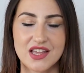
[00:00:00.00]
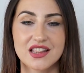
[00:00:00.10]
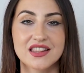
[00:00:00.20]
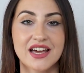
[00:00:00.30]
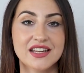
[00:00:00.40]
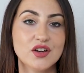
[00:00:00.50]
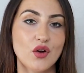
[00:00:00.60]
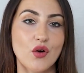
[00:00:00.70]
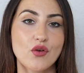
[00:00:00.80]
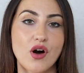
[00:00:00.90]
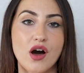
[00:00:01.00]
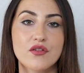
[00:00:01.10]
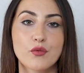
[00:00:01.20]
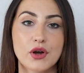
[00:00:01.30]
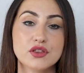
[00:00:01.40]
letting go
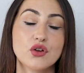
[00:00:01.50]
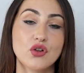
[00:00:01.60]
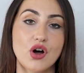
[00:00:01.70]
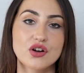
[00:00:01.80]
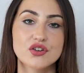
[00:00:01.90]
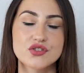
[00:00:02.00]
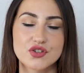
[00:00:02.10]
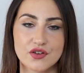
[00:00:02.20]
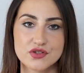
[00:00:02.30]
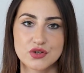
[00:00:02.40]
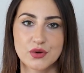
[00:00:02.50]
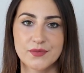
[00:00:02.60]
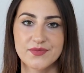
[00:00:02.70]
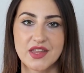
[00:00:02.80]
of what no longer serves you,